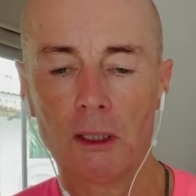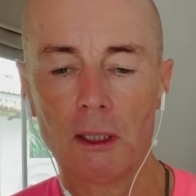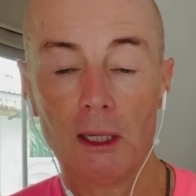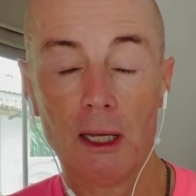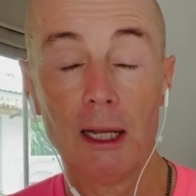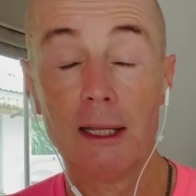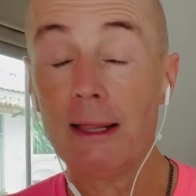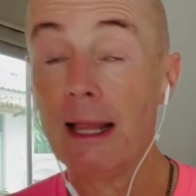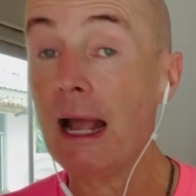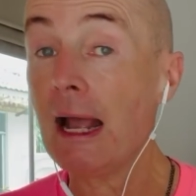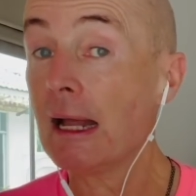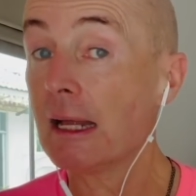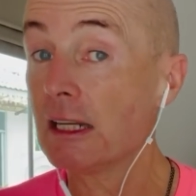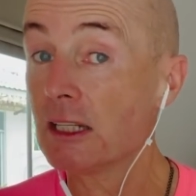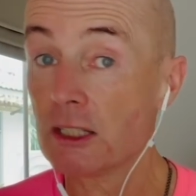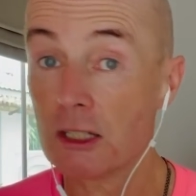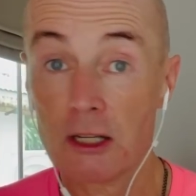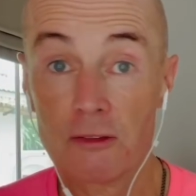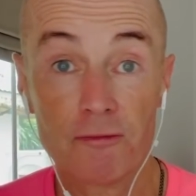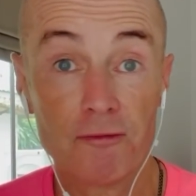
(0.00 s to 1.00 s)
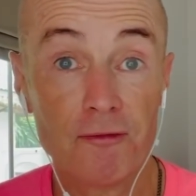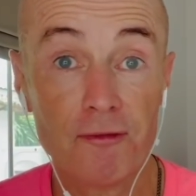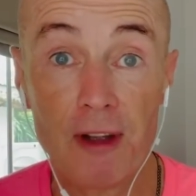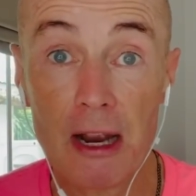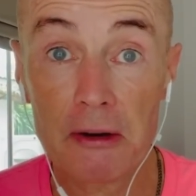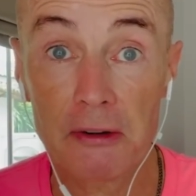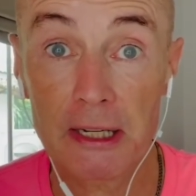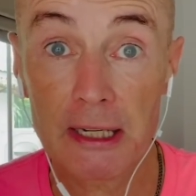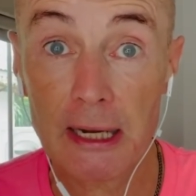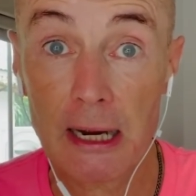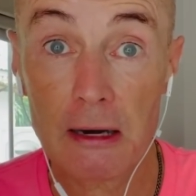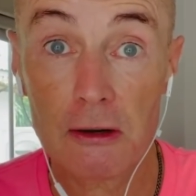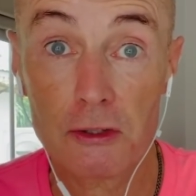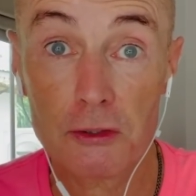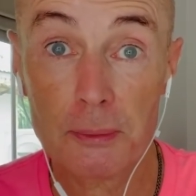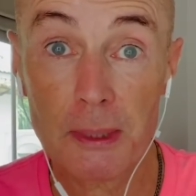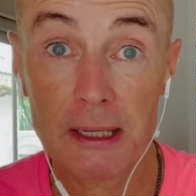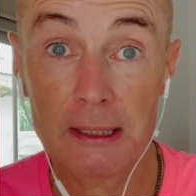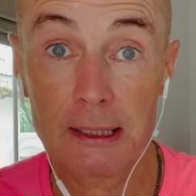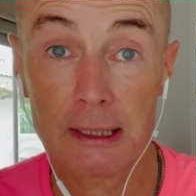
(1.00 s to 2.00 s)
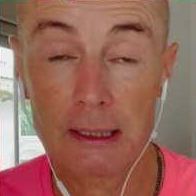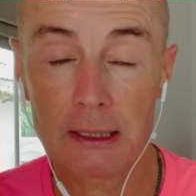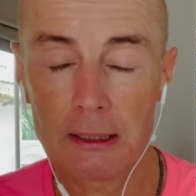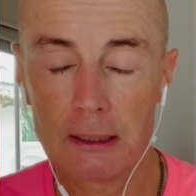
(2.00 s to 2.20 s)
And that is very charismatic.